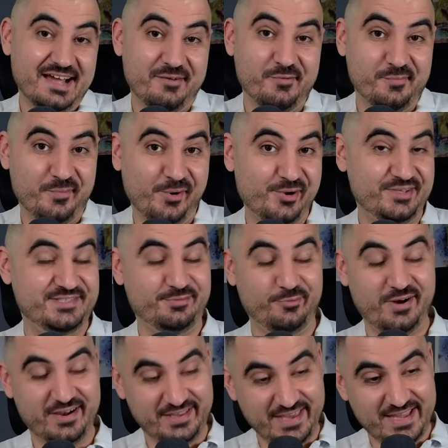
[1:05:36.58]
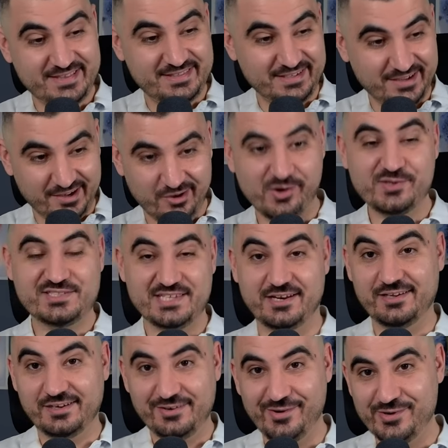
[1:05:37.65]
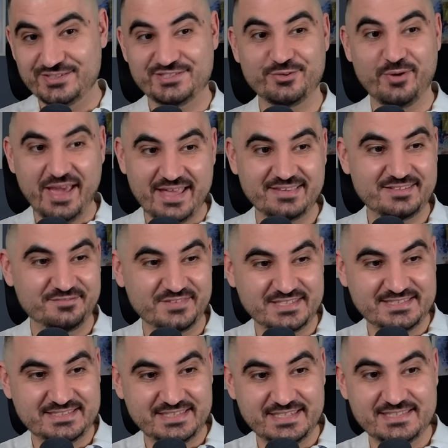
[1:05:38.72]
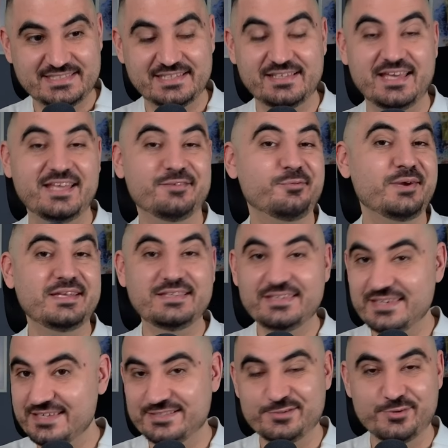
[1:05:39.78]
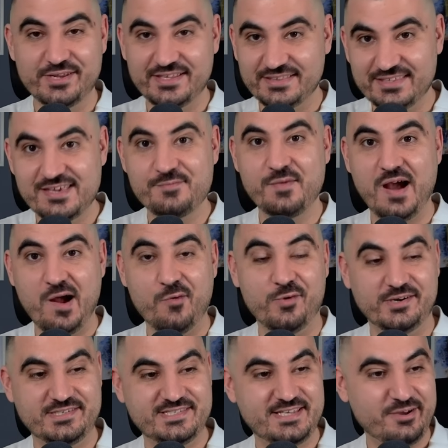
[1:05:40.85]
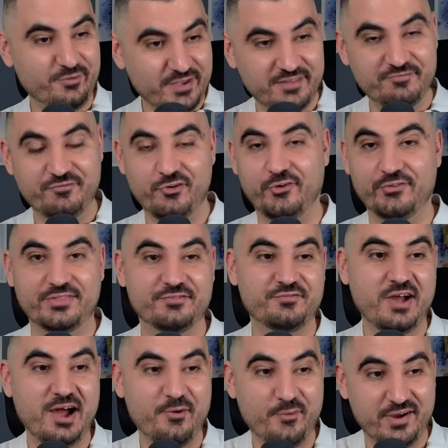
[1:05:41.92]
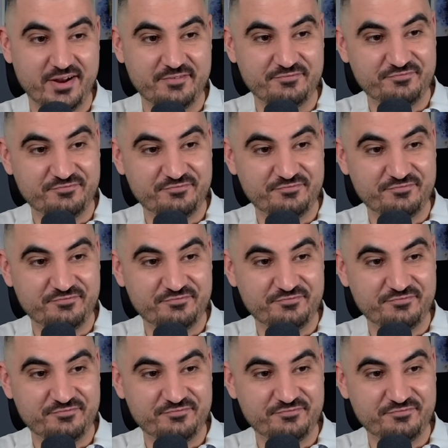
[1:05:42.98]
Come on, boys, we're getting closer and close to end of the season, and we need to redeem ourselves in front of our